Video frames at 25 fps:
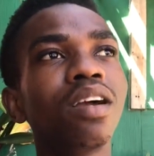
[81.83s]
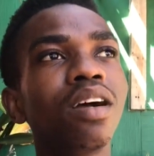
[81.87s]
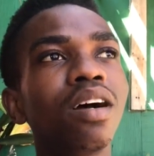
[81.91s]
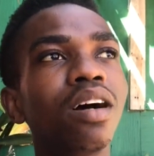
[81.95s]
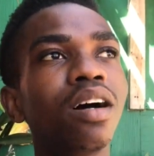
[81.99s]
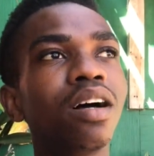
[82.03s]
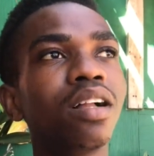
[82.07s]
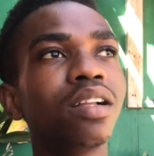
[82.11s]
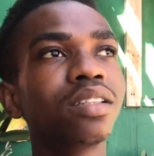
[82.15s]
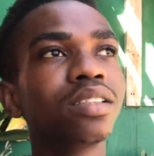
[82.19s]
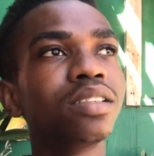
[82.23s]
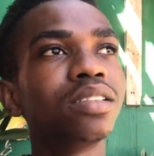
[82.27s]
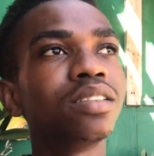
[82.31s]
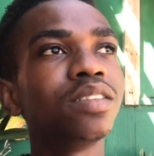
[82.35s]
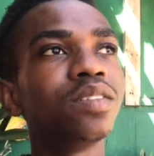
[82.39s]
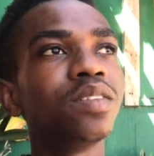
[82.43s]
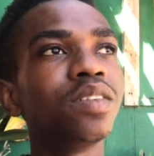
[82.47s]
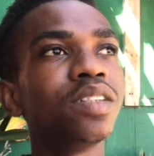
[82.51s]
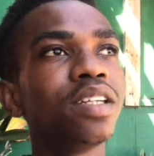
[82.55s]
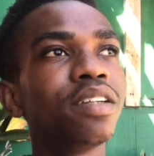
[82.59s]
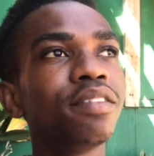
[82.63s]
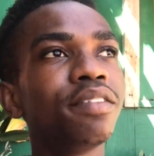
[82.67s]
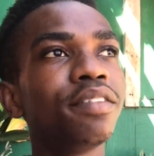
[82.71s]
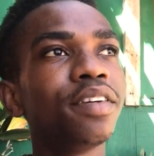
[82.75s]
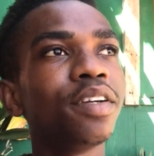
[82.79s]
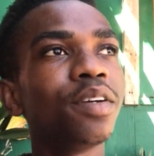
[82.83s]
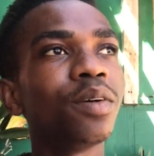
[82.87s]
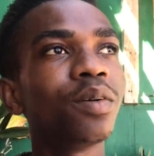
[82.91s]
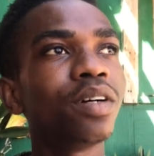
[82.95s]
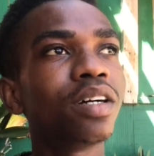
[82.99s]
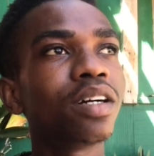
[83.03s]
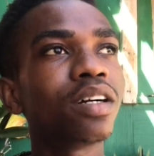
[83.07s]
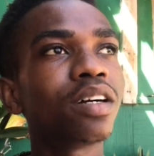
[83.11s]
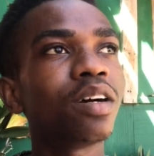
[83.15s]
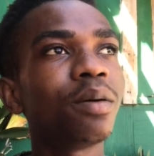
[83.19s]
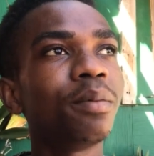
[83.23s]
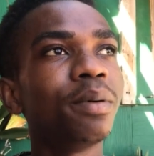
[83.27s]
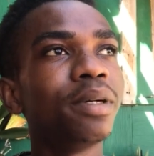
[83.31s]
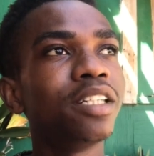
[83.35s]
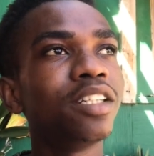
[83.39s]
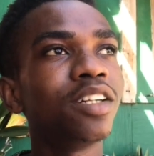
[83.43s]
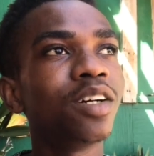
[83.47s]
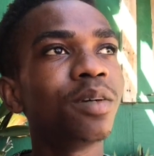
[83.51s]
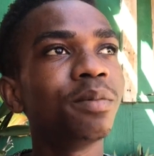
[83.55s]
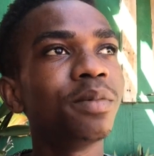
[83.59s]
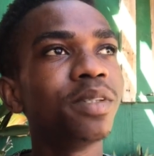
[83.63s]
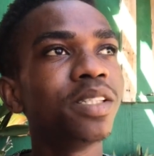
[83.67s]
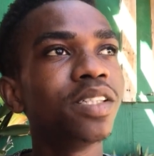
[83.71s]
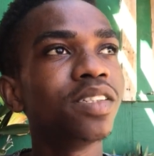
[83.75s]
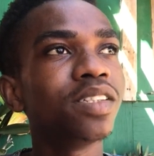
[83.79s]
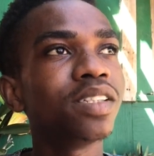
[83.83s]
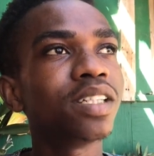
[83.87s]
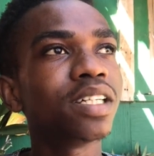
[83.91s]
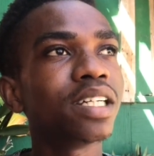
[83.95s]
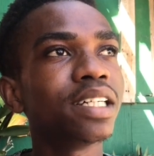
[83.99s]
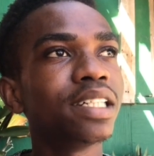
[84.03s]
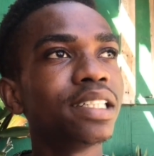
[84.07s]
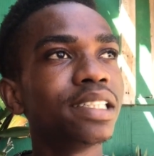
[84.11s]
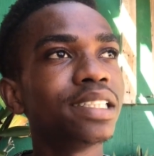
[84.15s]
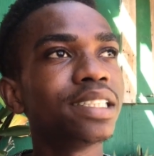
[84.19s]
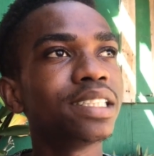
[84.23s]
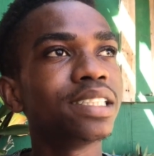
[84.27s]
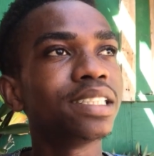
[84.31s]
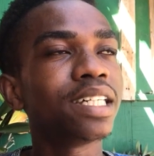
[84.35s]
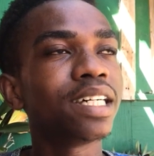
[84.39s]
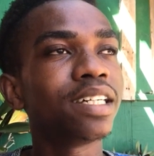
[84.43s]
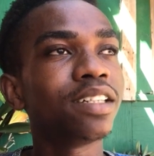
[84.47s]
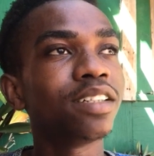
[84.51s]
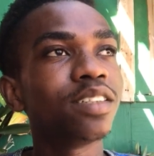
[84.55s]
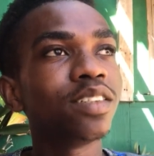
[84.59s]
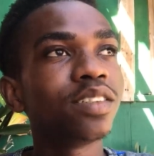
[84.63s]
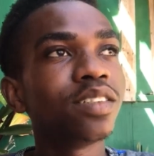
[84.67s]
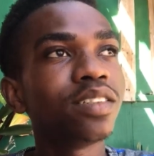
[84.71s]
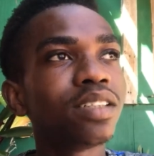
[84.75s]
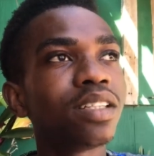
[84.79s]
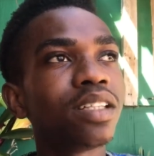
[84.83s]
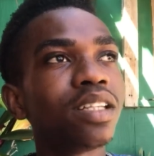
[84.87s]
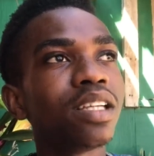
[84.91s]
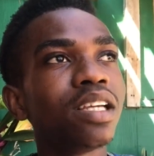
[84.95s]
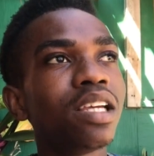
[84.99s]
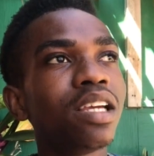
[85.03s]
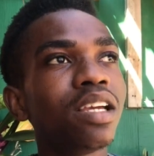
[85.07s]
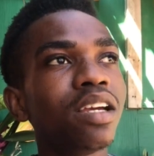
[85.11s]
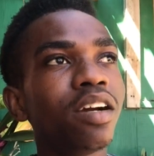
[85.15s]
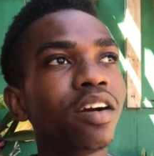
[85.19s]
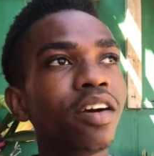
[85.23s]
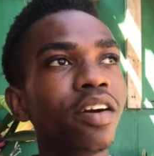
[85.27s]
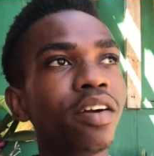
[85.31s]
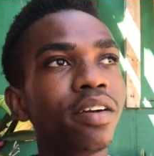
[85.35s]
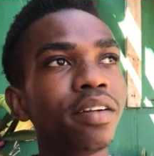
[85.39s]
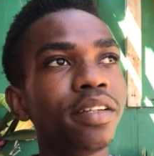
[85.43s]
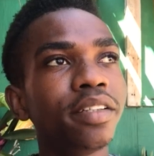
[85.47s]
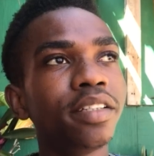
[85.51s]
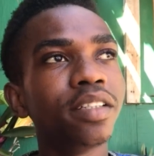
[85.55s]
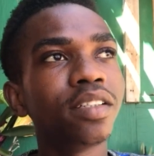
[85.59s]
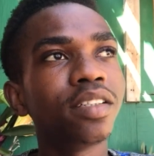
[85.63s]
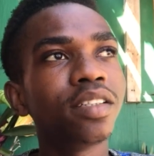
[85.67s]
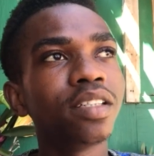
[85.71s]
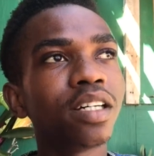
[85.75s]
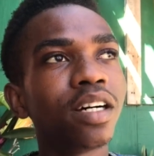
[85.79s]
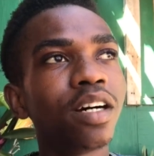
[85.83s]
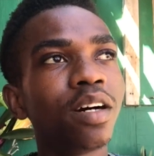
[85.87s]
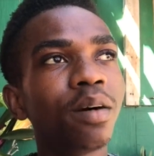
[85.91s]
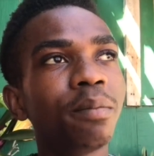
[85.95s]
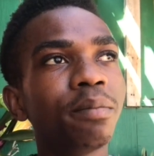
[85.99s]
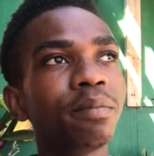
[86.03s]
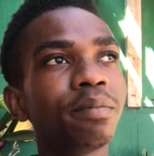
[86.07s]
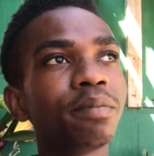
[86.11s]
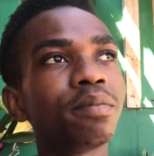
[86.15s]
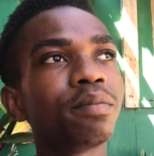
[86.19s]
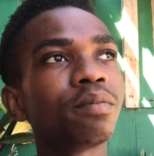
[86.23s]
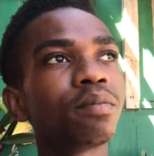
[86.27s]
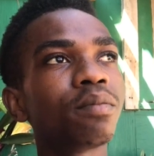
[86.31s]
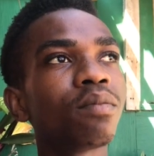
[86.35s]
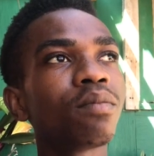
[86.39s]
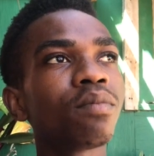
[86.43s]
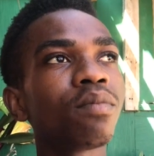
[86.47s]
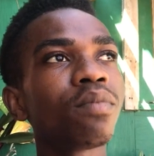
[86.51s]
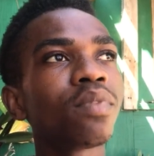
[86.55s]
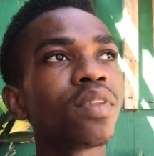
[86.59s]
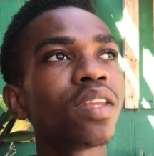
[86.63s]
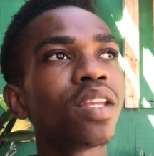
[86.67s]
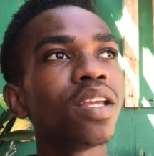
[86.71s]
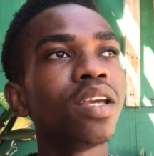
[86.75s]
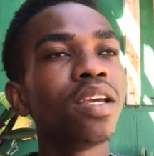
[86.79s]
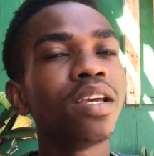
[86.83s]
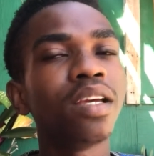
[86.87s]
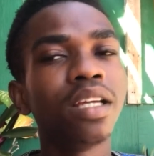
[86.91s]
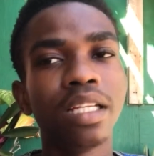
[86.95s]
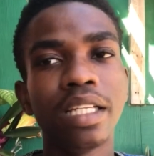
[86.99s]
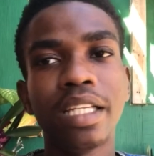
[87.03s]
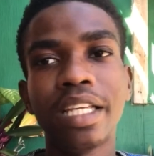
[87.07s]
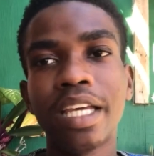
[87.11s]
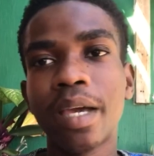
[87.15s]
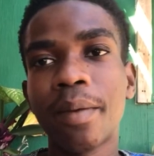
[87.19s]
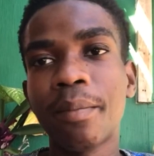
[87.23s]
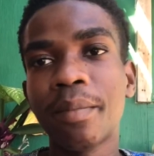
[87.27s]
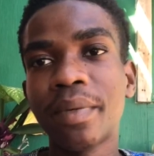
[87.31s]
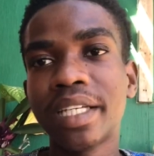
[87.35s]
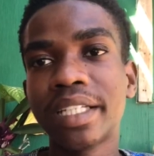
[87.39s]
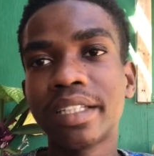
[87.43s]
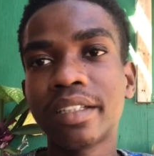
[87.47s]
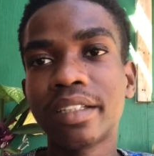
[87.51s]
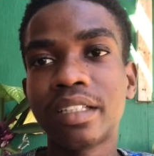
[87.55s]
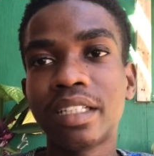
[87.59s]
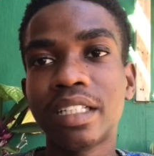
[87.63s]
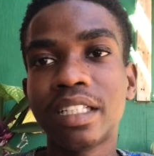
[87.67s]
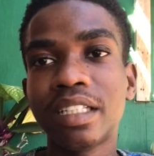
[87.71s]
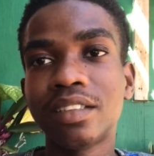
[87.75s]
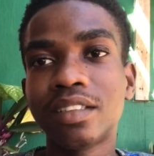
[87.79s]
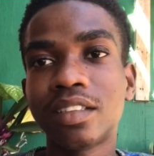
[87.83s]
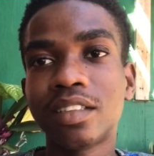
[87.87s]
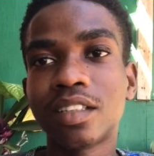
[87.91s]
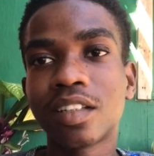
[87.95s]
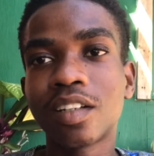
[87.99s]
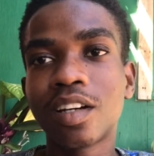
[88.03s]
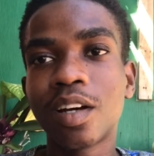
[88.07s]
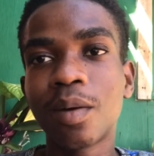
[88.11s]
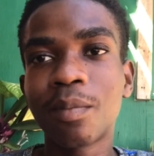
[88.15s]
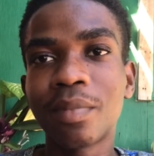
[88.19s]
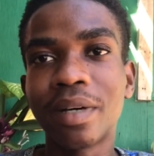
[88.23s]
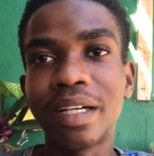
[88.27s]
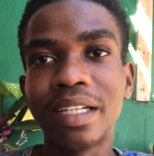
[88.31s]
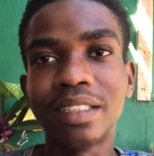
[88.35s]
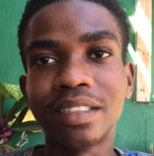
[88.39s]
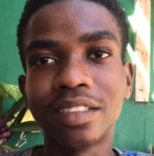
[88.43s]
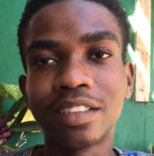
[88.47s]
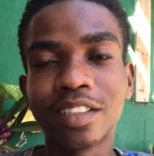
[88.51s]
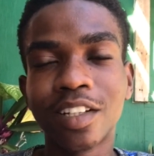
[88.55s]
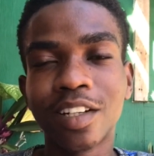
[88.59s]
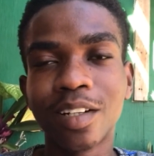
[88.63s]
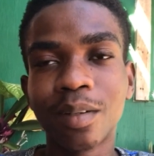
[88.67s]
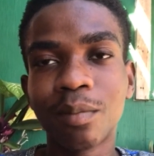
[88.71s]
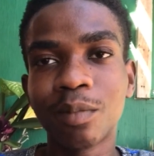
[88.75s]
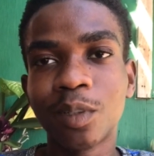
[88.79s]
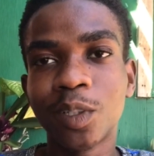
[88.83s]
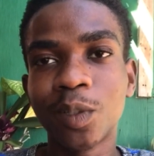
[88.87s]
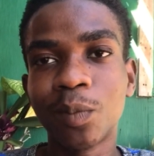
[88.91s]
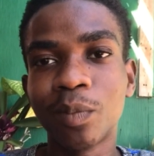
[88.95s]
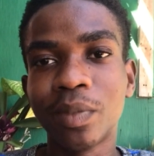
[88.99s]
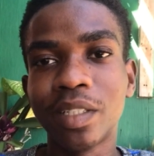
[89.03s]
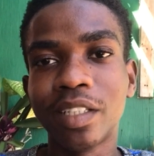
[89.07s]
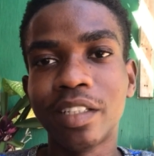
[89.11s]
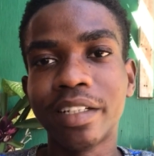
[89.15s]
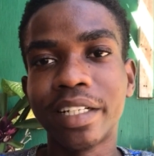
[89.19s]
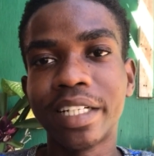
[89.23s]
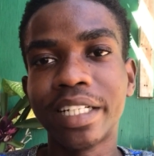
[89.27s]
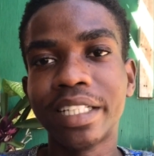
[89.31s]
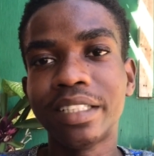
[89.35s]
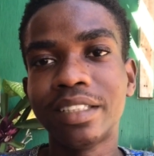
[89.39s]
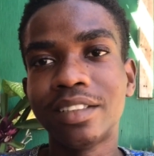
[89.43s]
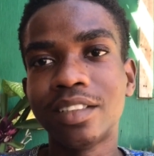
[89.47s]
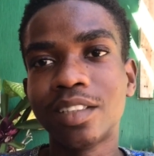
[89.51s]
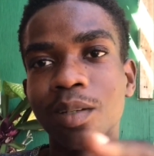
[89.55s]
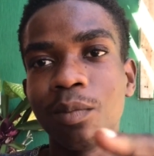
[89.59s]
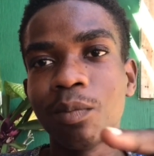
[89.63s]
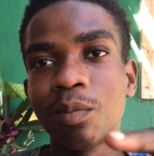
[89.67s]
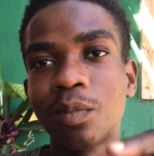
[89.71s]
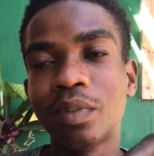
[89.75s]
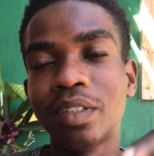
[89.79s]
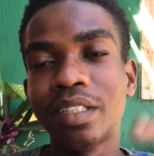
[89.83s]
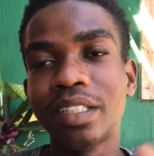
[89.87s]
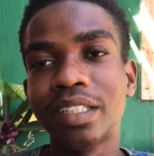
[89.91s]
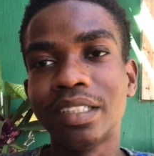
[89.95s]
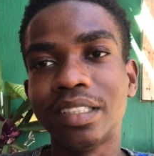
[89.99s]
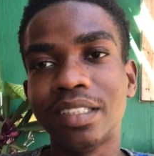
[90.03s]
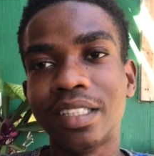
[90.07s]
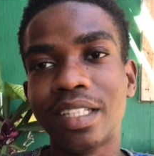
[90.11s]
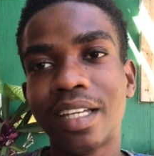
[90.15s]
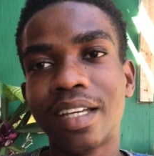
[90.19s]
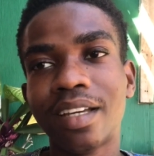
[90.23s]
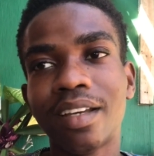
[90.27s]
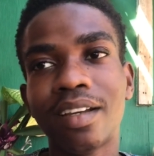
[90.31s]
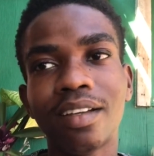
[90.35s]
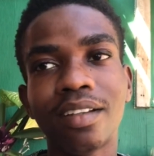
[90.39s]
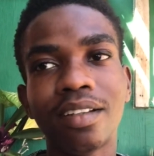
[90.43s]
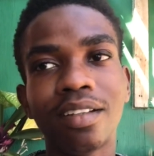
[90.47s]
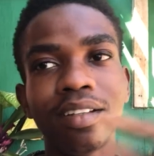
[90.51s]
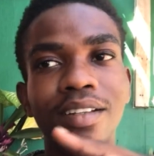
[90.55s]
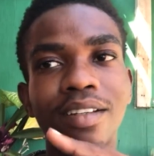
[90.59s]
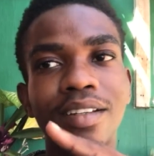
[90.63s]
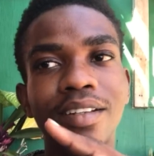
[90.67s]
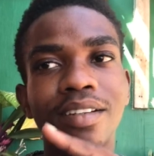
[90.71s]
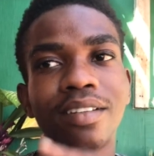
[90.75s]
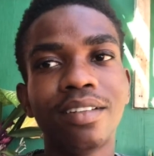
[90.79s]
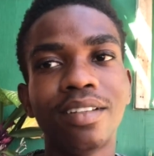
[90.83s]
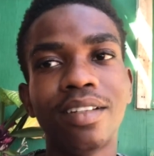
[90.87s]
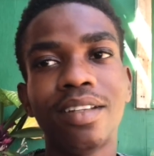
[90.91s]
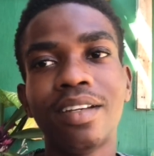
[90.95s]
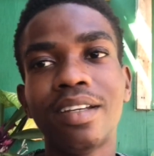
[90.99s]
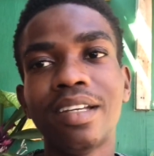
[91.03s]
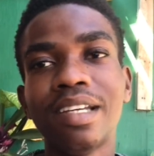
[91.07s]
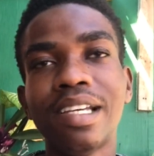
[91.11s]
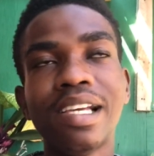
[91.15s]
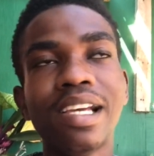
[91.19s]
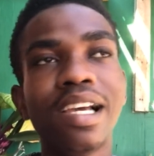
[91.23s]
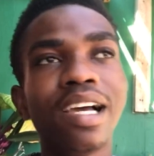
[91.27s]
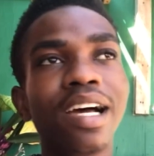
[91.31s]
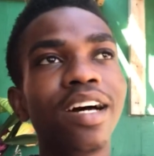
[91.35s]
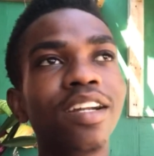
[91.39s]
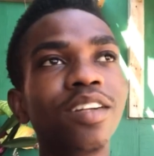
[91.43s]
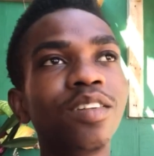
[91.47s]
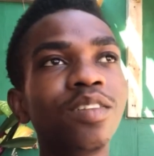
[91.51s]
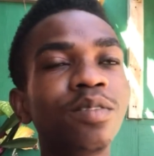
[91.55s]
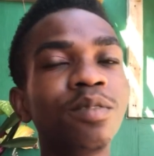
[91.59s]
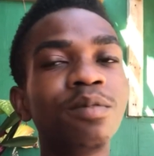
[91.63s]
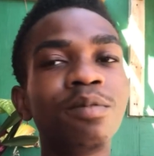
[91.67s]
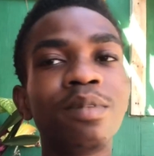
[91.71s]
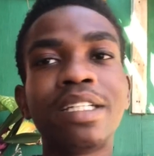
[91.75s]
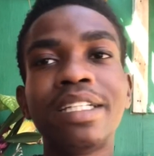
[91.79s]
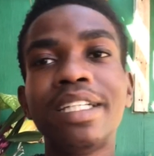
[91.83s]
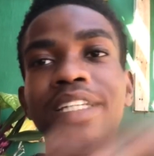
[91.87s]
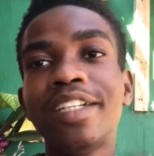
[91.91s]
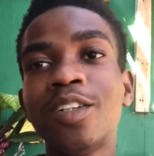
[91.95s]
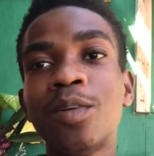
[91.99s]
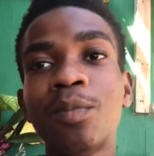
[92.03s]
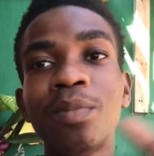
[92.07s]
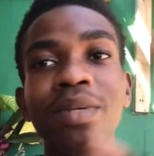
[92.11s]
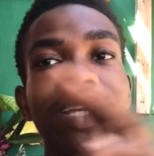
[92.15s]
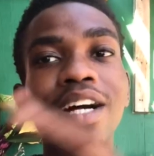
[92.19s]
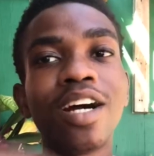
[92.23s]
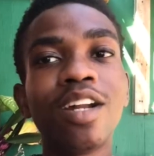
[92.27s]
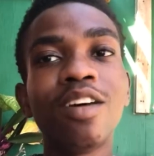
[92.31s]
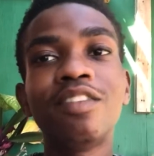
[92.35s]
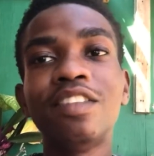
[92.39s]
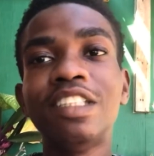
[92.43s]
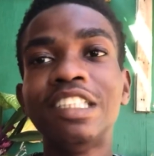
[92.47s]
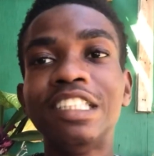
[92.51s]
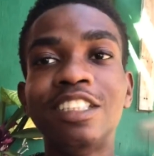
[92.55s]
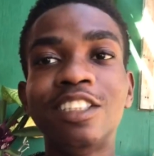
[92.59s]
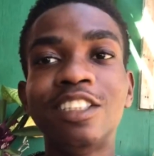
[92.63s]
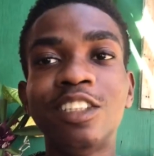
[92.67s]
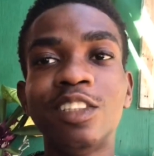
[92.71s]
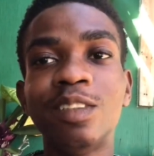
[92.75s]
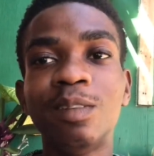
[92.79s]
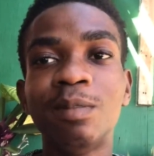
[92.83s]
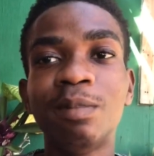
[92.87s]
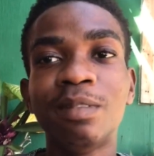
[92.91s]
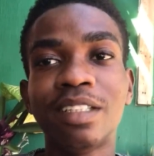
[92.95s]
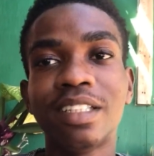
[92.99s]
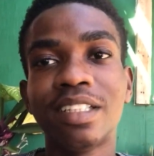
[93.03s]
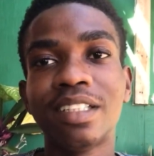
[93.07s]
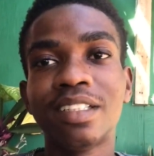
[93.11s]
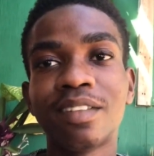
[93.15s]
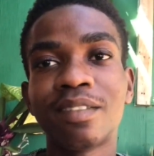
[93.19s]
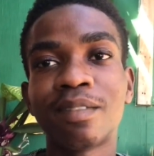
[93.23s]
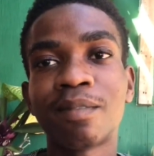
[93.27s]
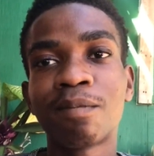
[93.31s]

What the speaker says: Also, if you want to comment down below, because I don't know, you could DM me it on Instagram. My Instagram gonna be right somewhere there. It's gonna be all over the screen here.